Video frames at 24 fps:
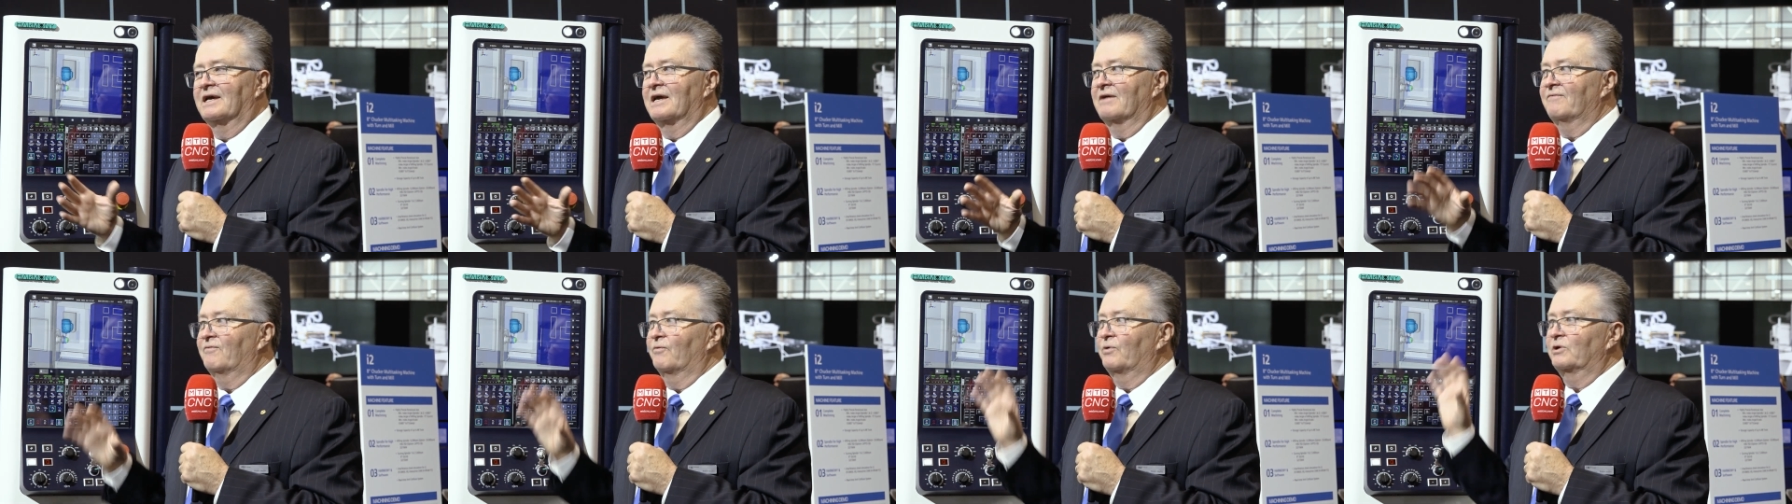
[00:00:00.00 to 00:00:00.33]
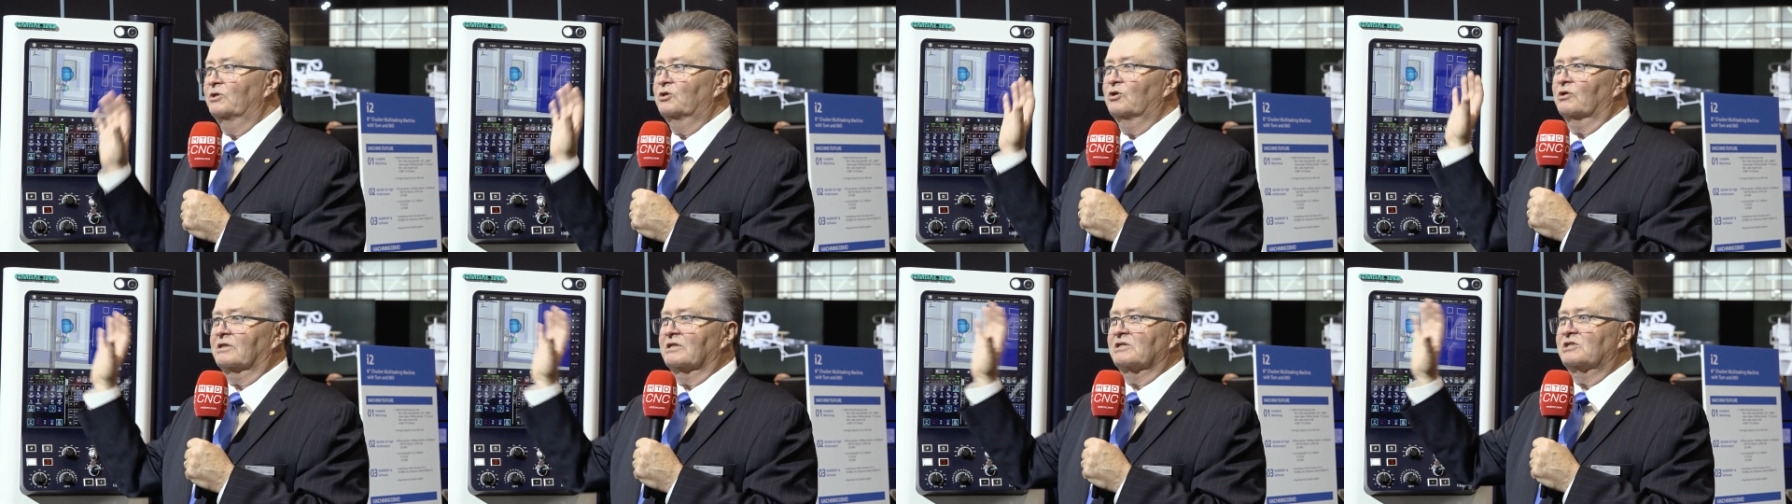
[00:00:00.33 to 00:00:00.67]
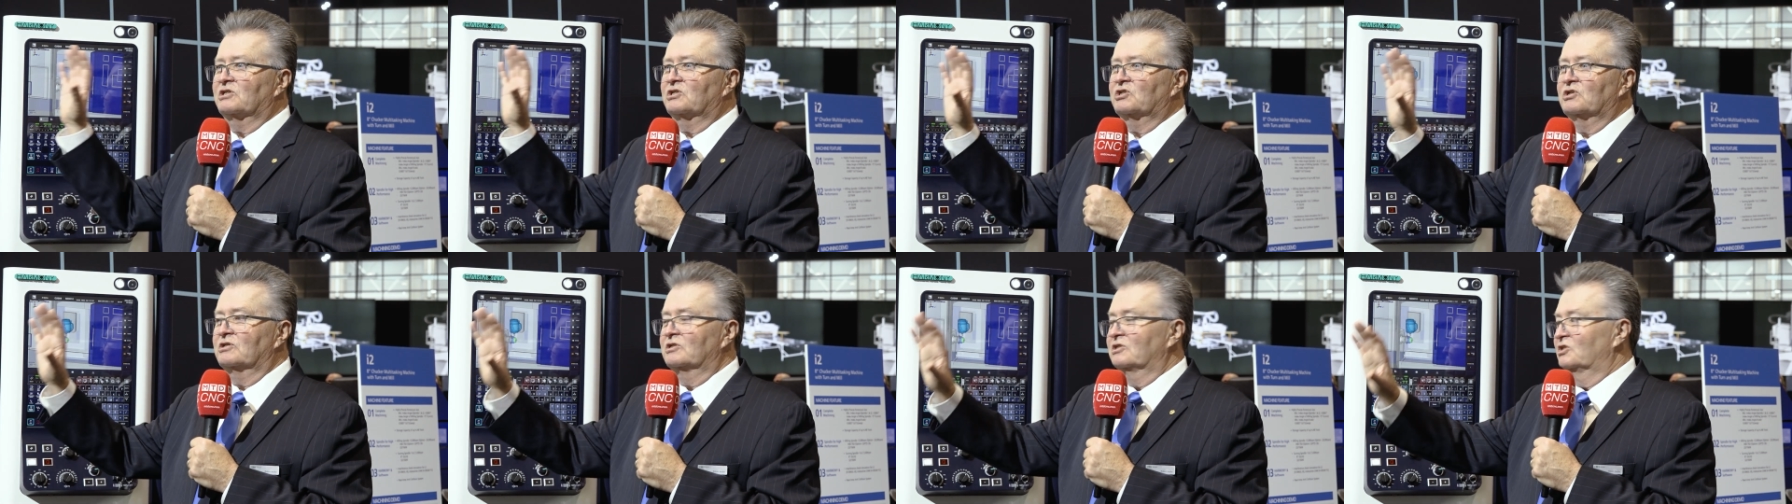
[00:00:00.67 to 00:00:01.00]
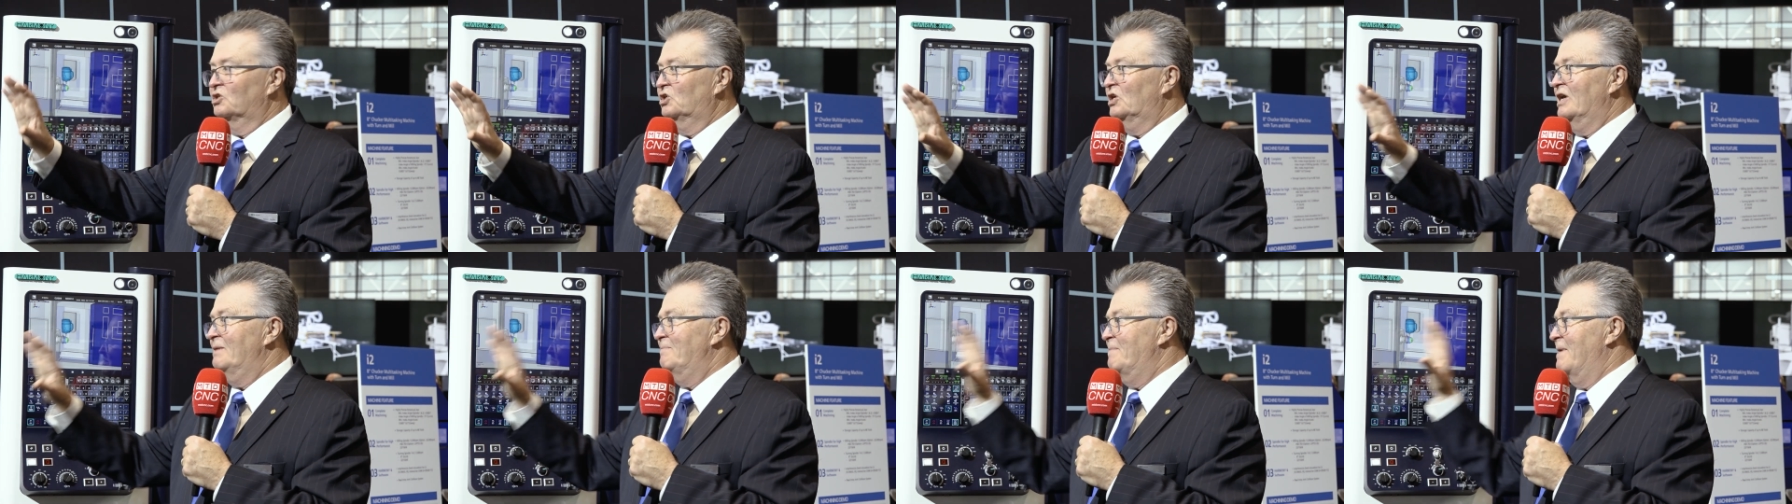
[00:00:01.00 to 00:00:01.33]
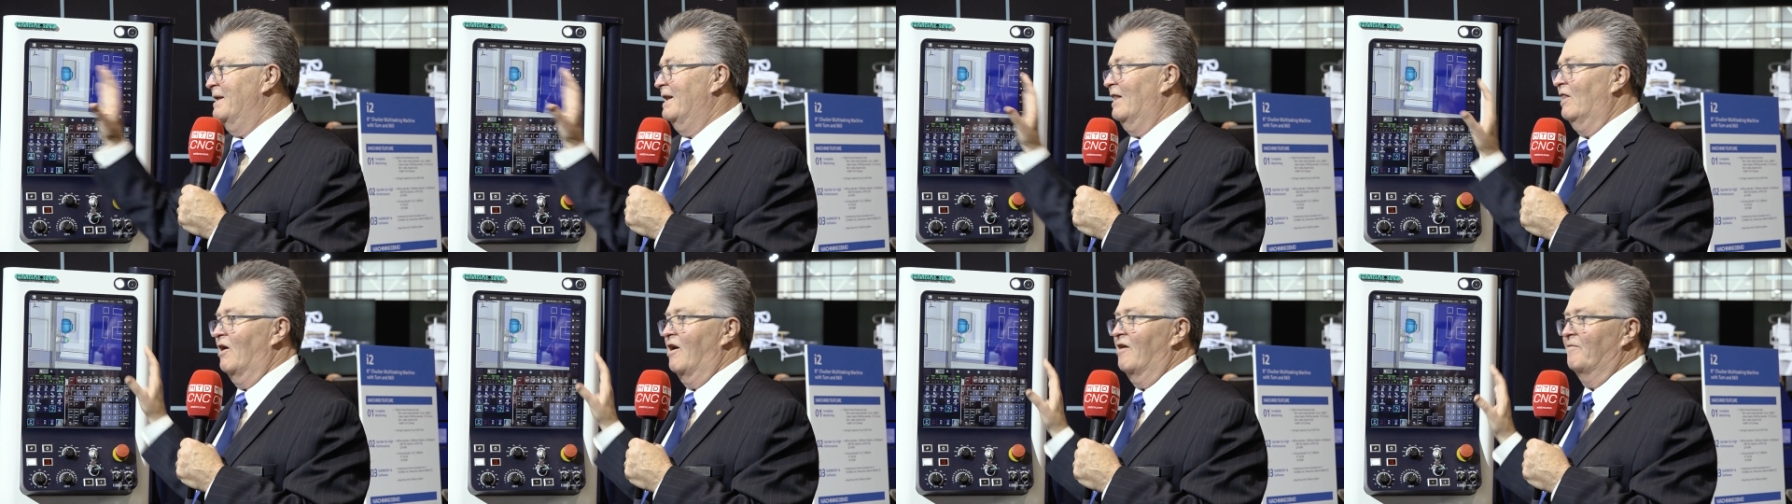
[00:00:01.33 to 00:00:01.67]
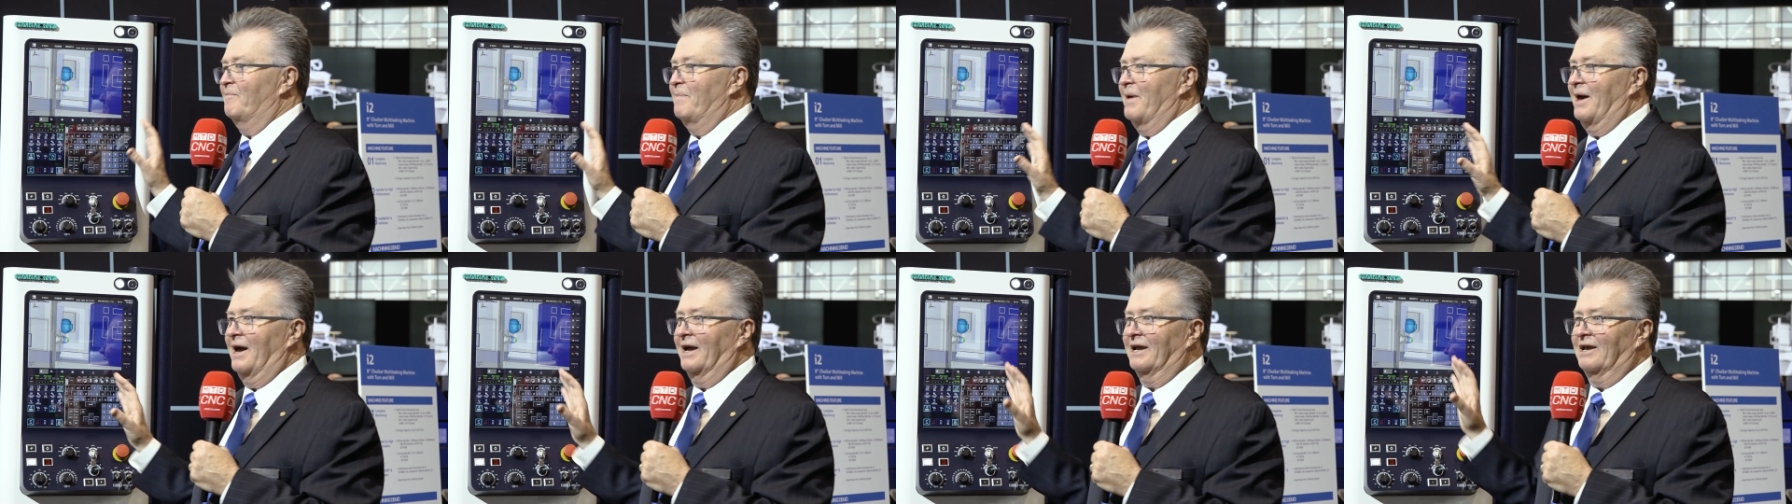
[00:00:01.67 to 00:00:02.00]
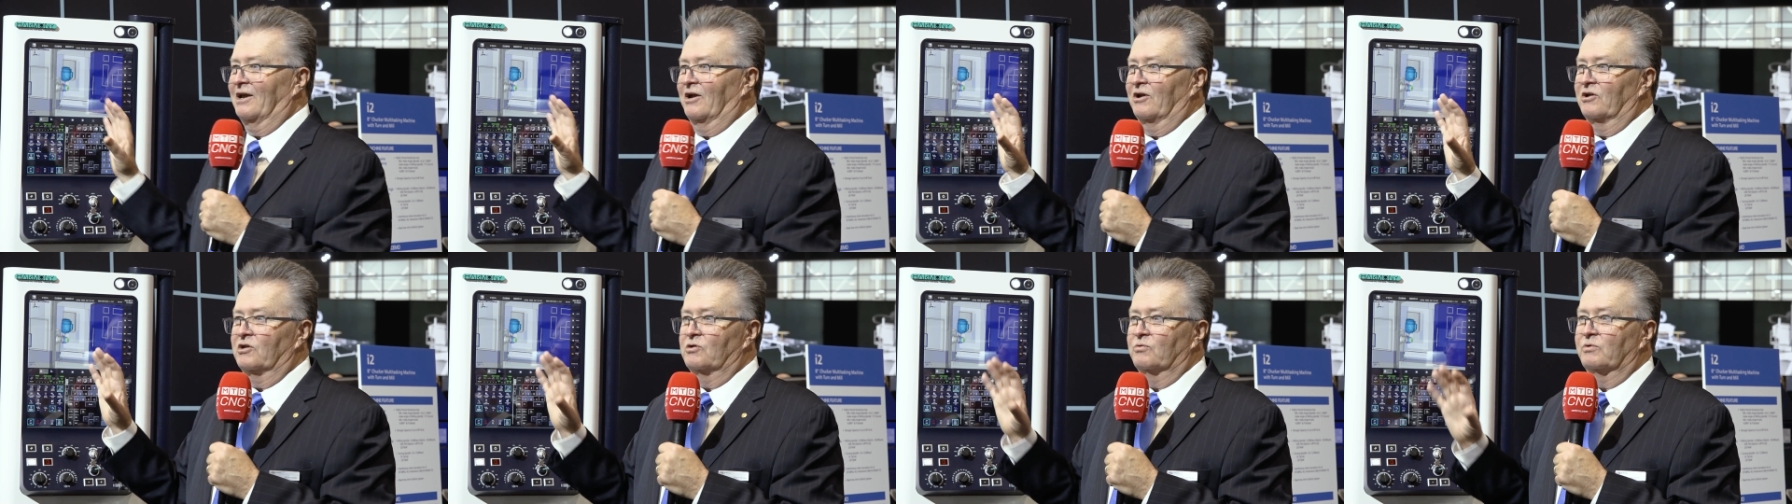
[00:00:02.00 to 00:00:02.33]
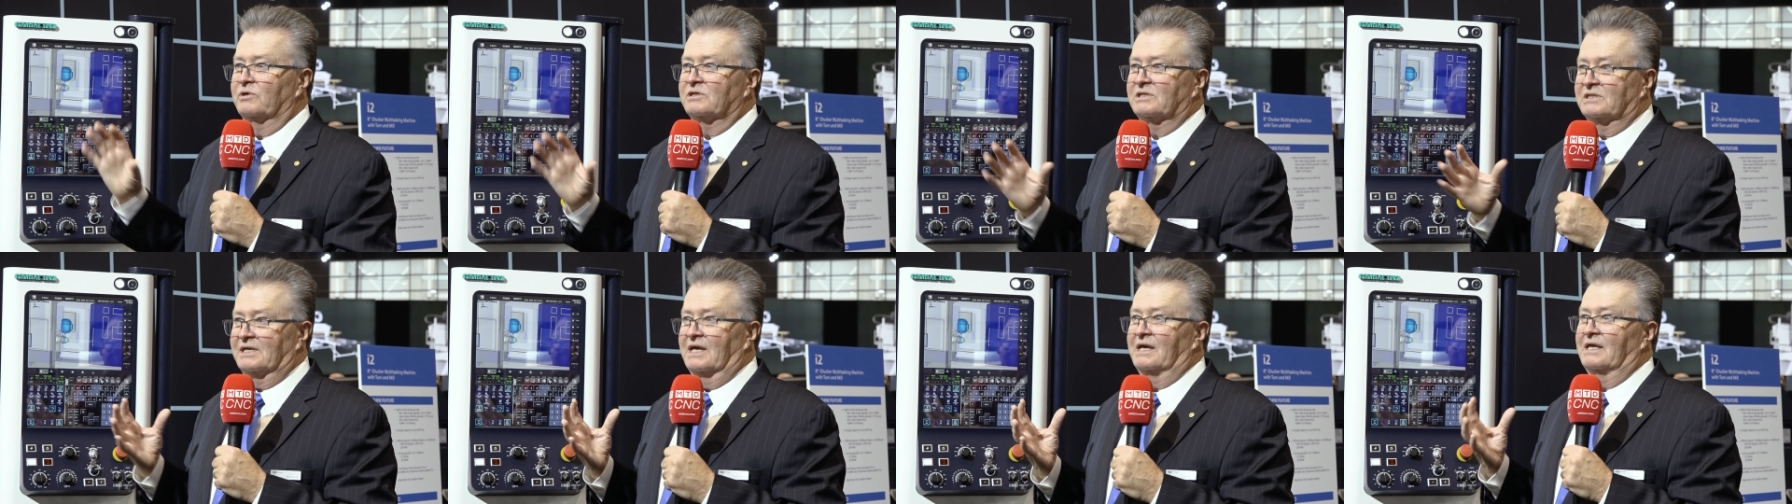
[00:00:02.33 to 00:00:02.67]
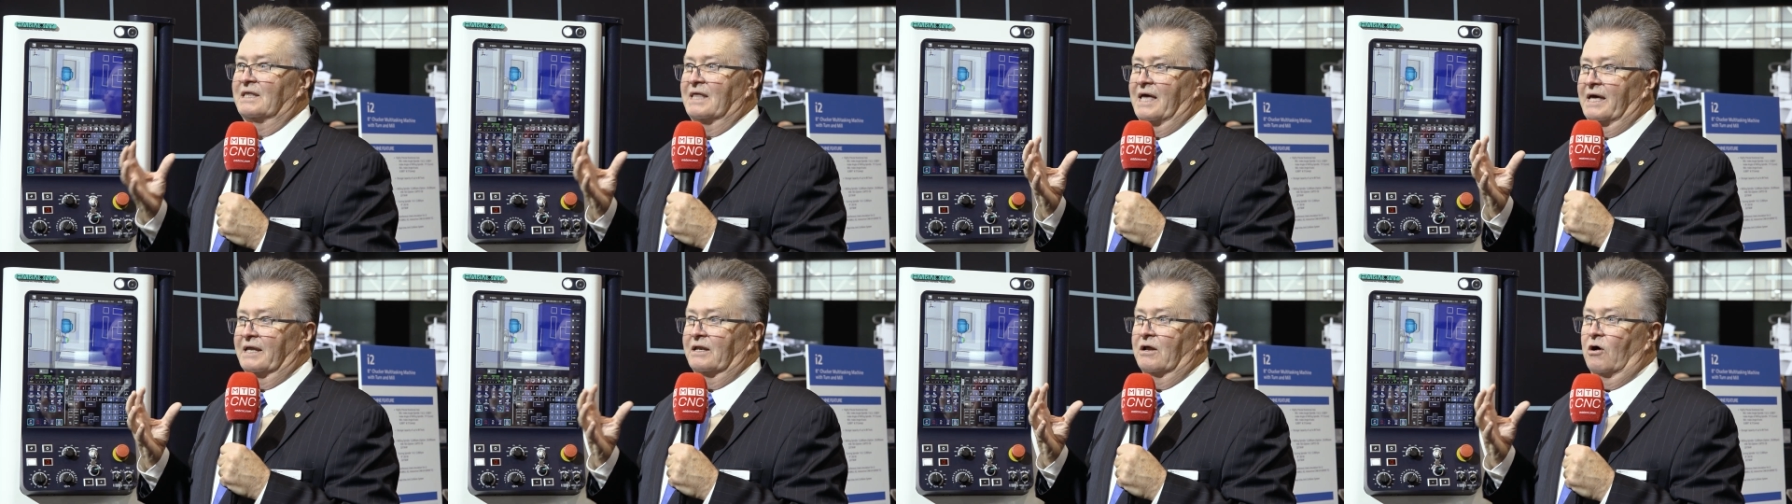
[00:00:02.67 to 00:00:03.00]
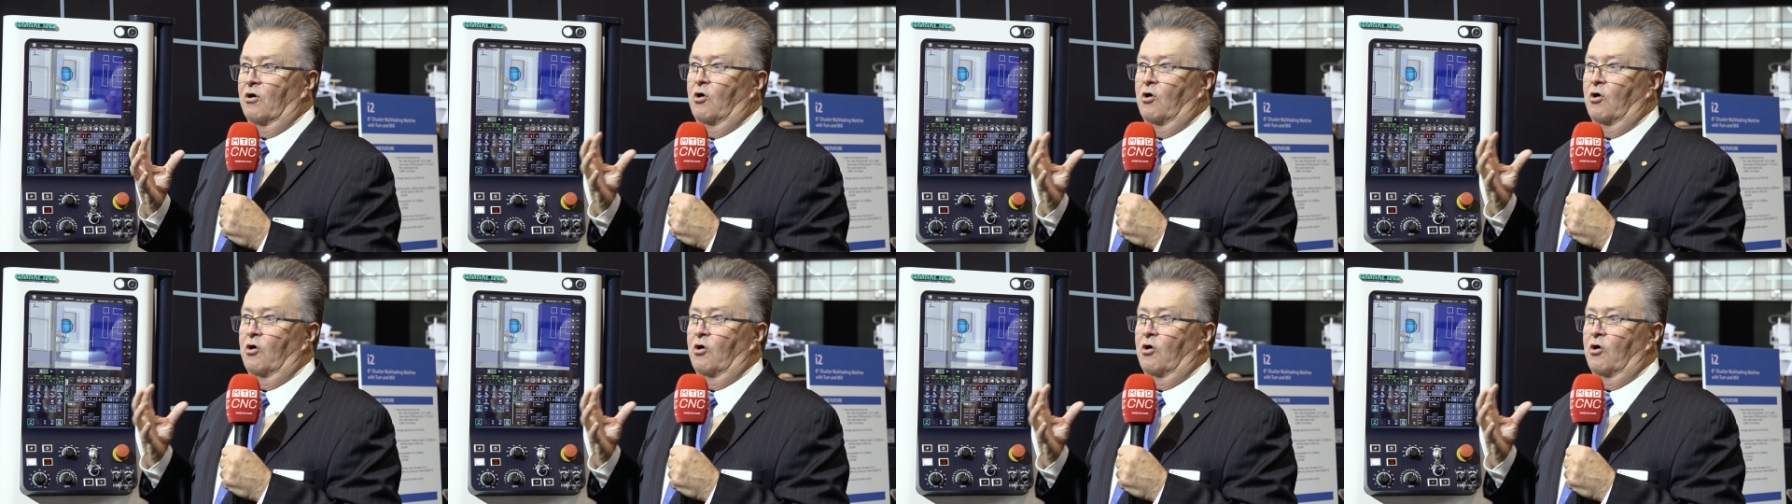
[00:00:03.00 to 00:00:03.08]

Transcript: If we took the sheet metal off back here, you would see that,